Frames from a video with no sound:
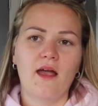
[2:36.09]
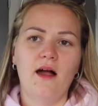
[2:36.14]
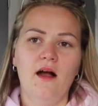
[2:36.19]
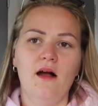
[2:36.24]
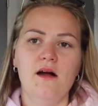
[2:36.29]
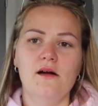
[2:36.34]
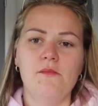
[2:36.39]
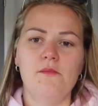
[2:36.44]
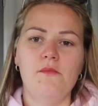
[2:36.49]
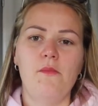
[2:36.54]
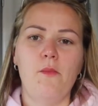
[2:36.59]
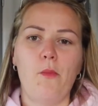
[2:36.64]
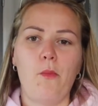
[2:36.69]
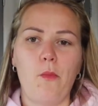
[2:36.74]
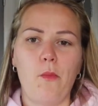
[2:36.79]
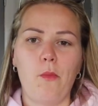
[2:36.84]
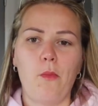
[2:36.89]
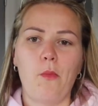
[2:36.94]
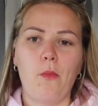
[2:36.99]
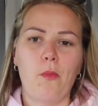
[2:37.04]

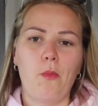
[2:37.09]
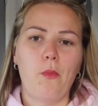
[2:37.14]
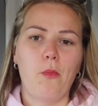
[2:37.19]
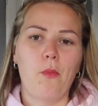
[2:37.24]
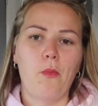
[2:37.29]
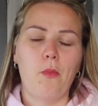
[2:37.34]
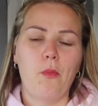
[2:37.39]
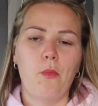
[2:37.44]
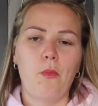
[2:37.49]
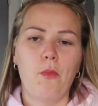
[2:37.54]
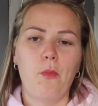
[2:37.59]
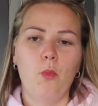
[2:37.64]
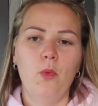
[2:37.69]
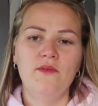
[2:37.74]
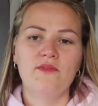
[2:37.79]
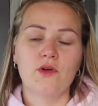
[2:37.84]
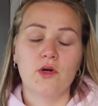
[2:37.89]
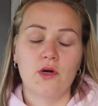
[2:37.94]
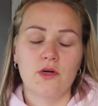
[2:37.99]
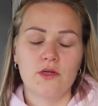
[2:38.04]
Um,
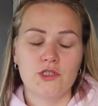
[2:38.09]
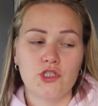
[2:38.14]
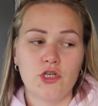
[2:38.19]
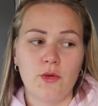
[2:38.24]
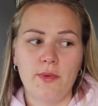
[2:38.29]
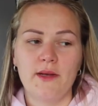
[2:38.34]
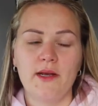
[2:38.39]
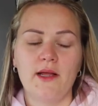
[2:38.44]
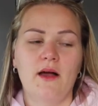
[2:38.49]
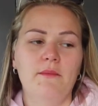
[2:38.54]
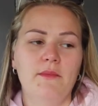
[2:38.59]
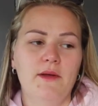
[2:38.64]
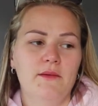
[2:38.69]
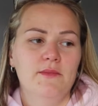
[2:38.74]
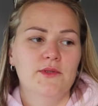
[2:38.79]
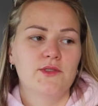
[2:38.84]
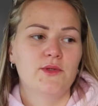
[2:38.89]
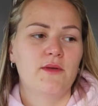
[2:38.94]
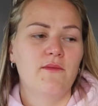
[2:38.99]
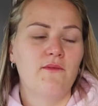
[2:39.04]
we've got shopping coming
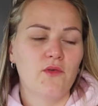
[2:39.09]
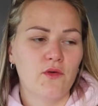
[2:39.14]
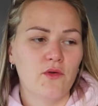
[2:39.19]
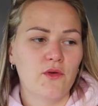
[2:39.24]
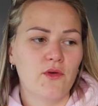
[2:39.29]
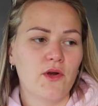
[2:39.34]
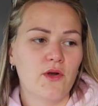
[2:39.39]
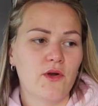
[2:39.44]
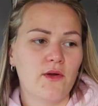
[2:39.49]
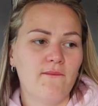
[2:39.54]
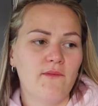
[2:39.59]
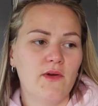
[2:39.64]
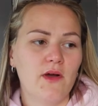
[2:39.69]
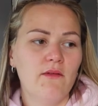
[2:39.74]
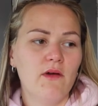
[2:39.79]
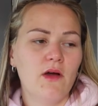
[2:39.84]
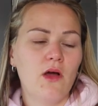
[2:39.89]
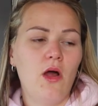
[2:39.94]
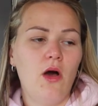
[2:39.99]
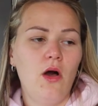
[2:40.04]
in between four o'clock and
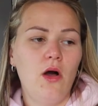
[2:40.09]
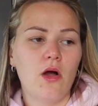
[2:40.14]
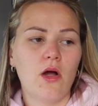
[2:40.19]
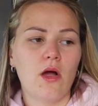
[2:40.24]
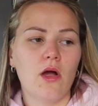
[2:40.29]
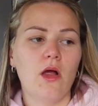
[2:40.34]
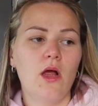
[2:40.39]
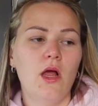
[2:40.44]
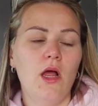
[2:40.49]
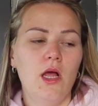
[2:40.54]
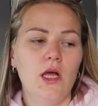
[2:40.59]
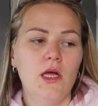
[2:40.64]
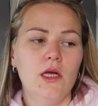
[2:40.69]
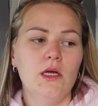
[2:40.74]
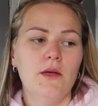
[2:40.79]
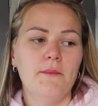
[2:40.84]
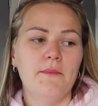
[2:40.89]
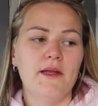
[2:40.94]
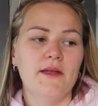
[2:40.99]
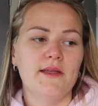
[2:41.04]
five o'clock
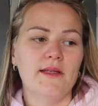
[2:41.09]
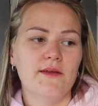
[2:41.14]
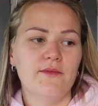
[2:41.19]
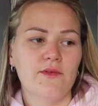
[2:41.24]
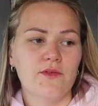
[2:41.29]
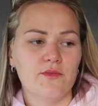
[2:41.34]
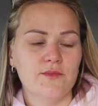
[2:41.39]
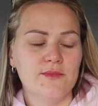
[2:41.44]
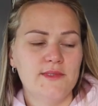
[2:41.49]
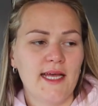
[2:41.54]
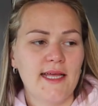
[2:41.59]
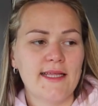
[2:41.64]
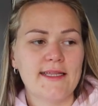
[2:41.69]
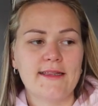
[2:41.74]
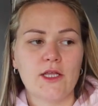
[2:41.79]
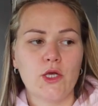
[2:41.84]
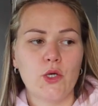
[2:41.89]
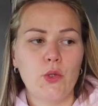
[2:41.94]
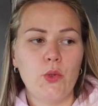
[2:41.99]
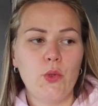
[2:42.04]
been delivered from
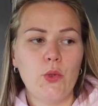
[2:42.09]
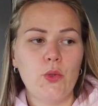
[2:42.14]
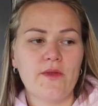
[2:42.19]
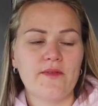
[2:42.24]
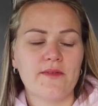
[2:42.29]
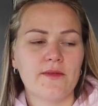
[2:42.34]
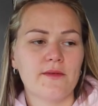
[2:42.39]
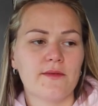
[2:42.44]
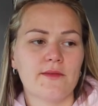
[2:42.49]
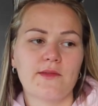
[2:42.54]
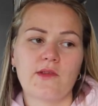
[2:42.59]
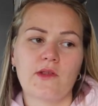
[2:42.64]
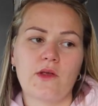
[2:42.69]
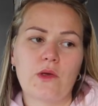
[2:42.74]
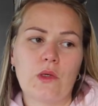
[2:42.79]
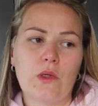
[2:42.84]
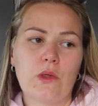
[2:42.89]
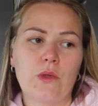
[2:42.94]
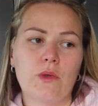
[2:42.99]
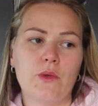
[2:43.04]
Tesco's
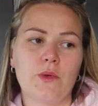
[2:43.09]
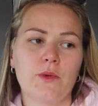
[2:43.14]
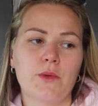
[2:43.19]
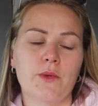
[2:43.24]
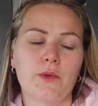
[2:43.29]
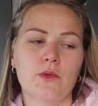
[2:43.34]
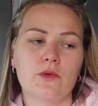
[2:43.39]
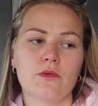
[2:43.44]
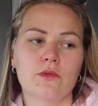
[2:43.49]
so